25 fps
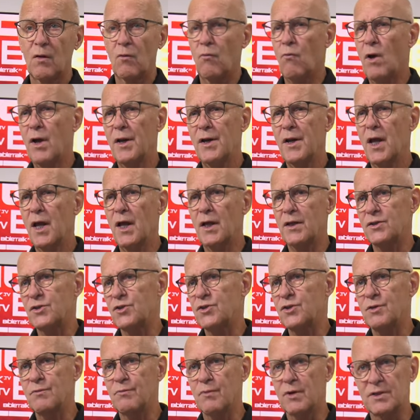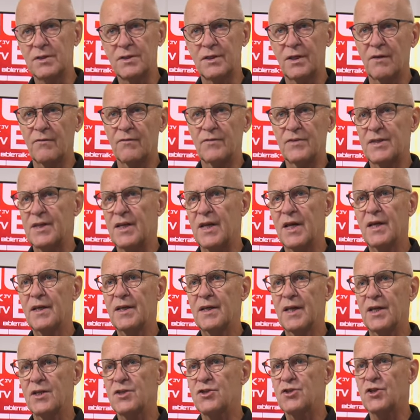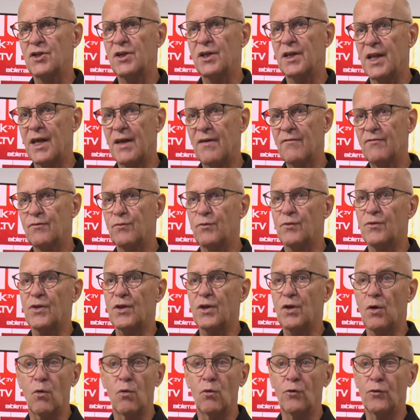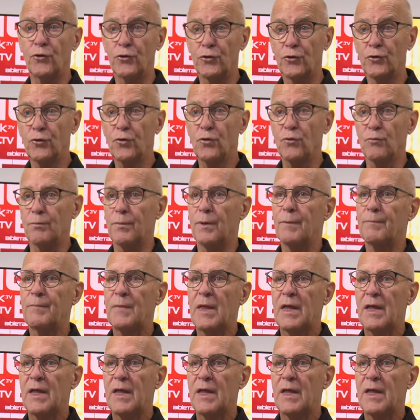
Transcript: Why not? She must have said as she left with the older group.